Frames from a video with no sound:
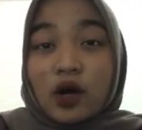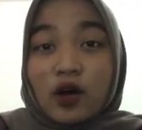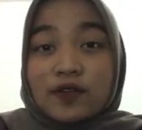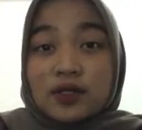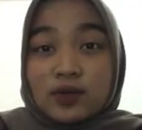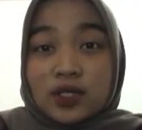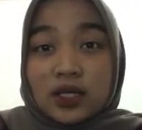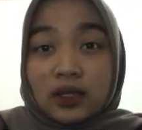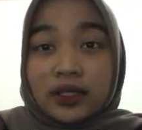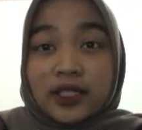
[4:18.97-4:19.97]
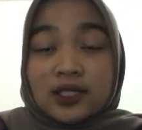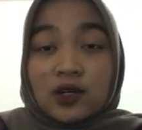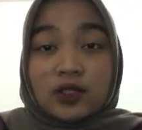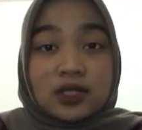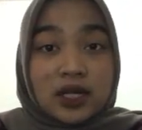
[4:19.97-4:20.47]
of social
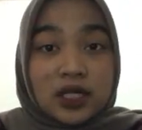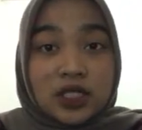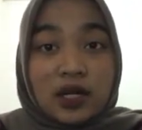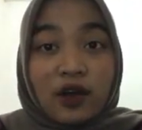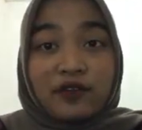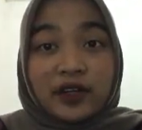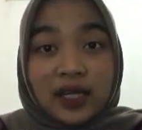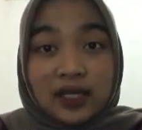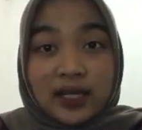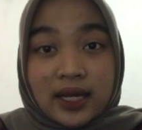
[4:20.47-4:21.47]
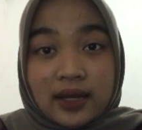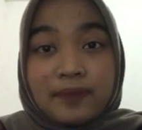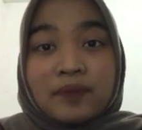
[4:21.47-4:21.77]
reconstruction of reality.